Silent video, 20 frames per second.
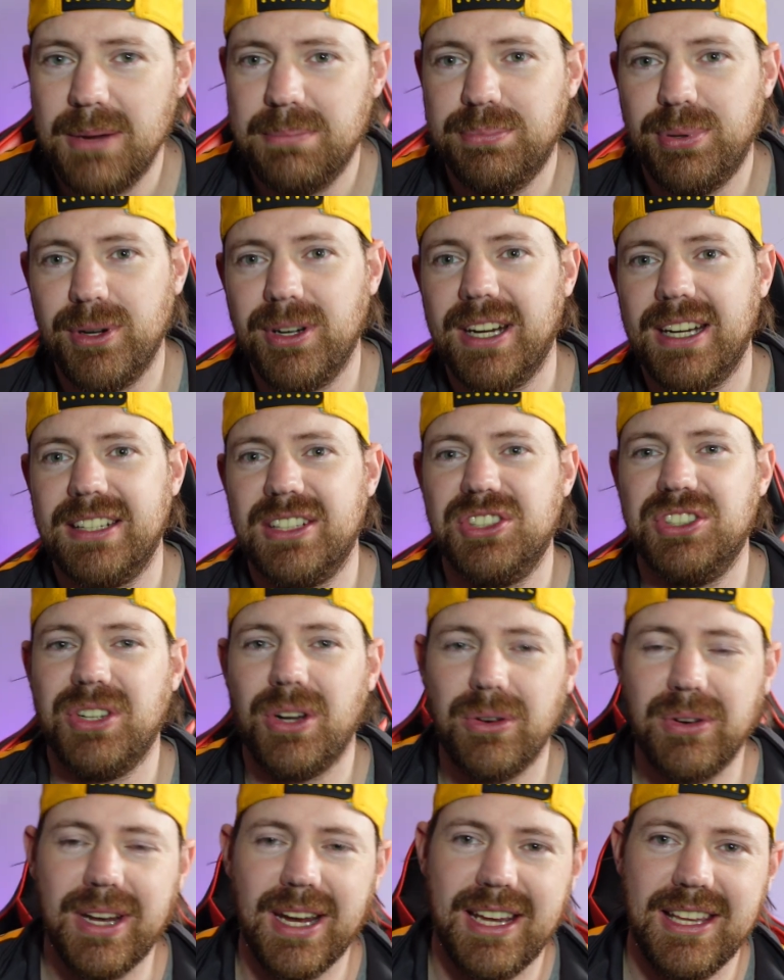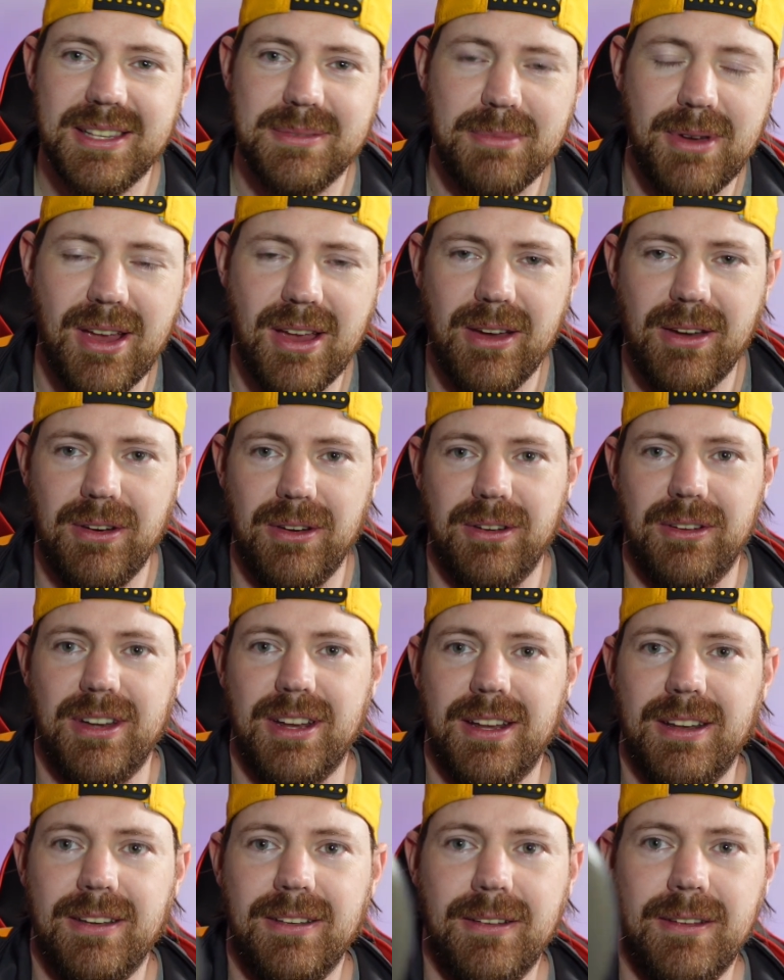product showcase mode.
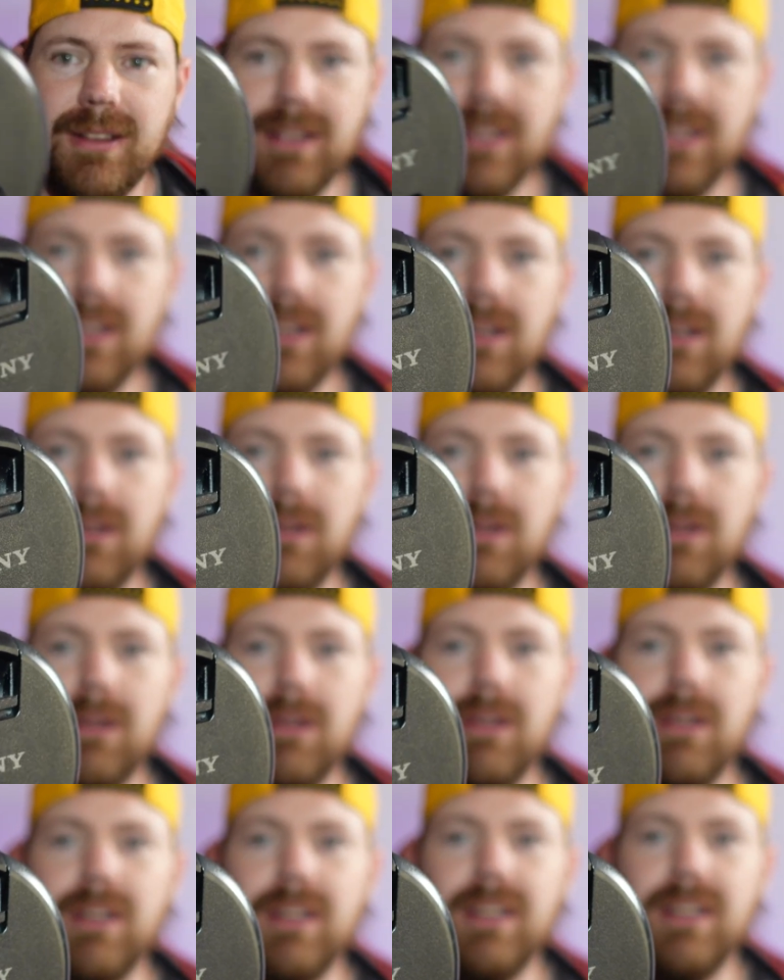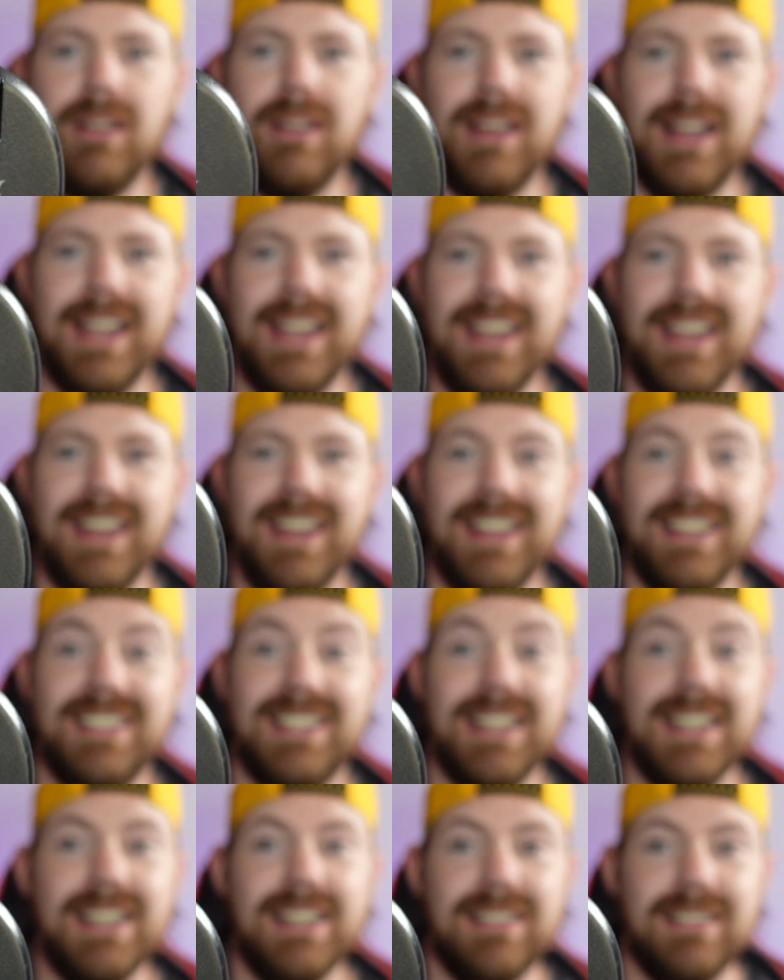Hey,
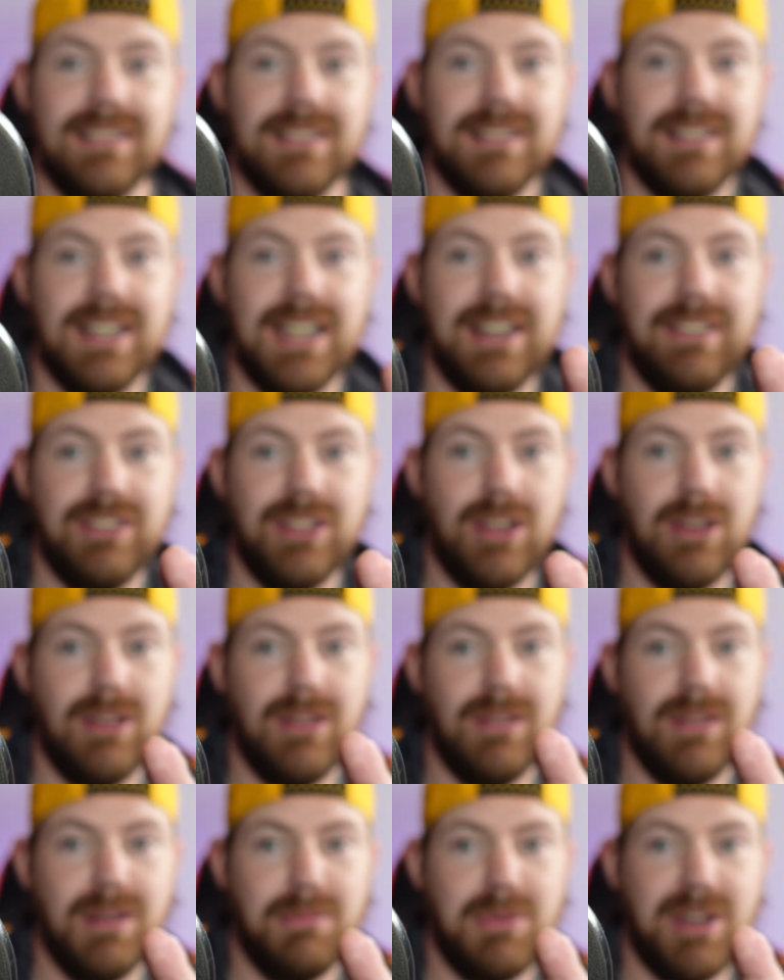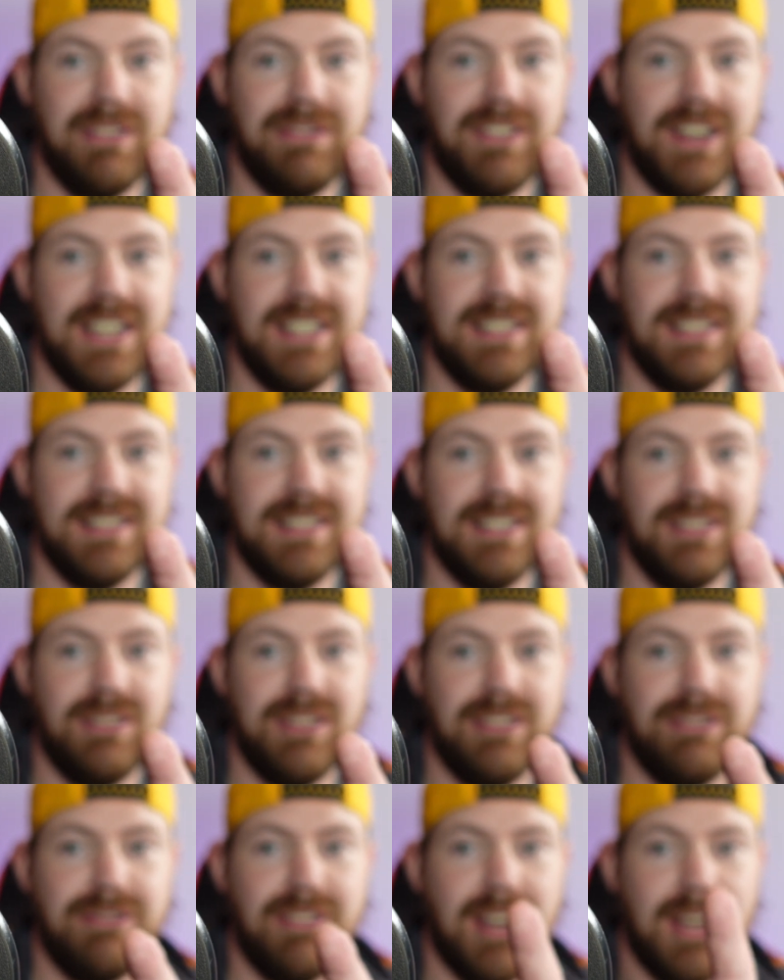see? Even though my face is still in
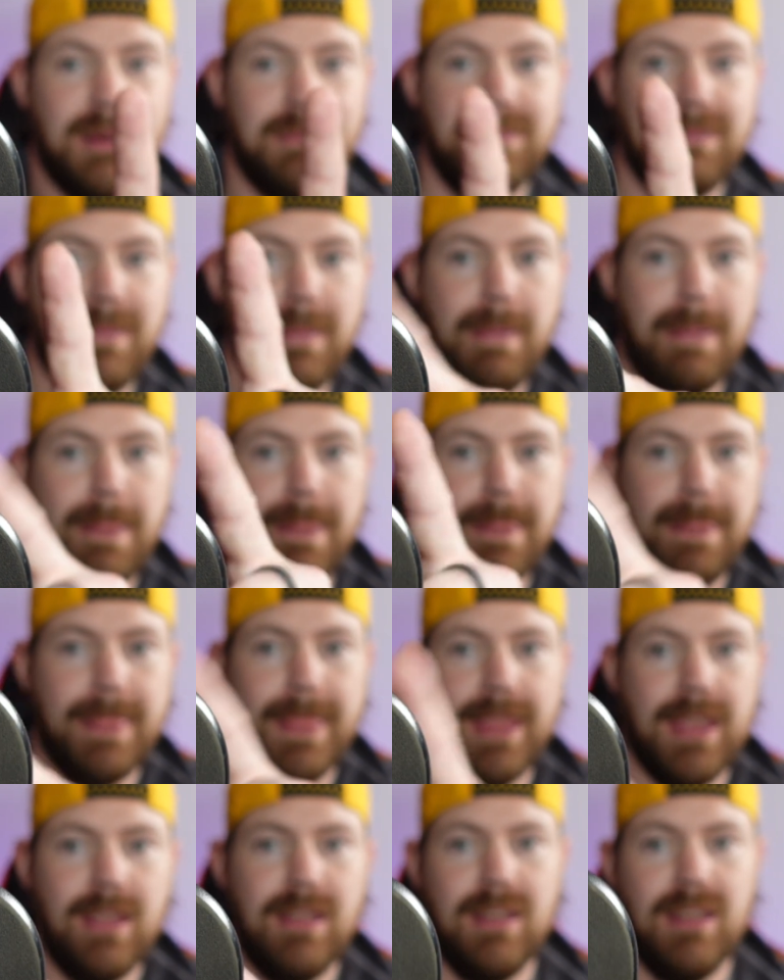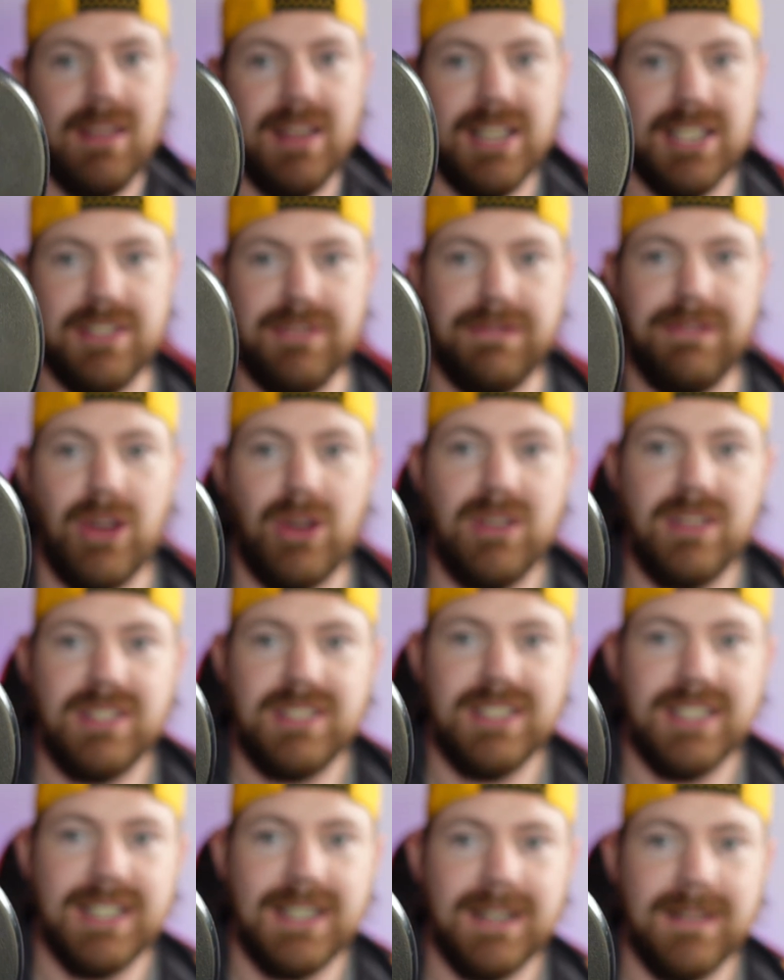the frame, it's
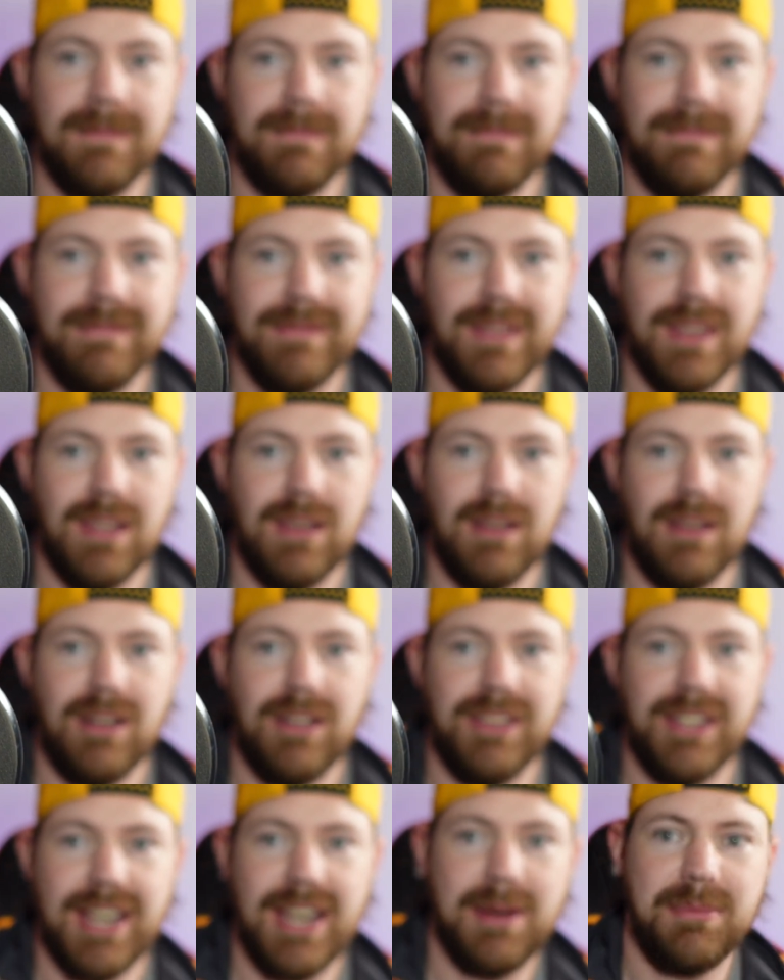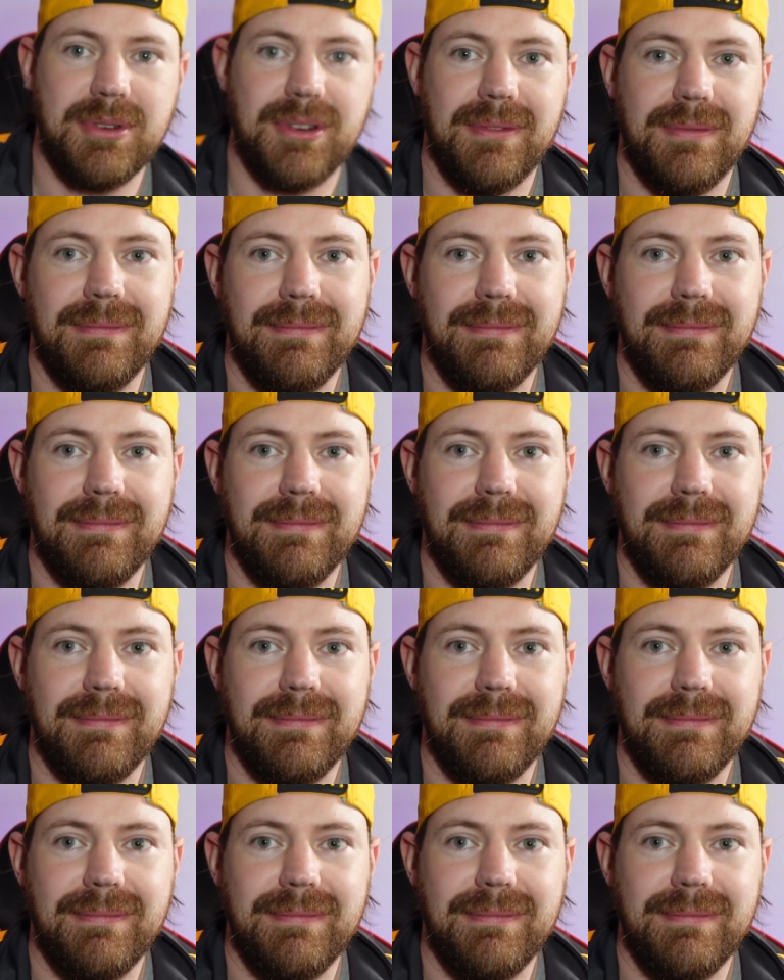focusing on the camera.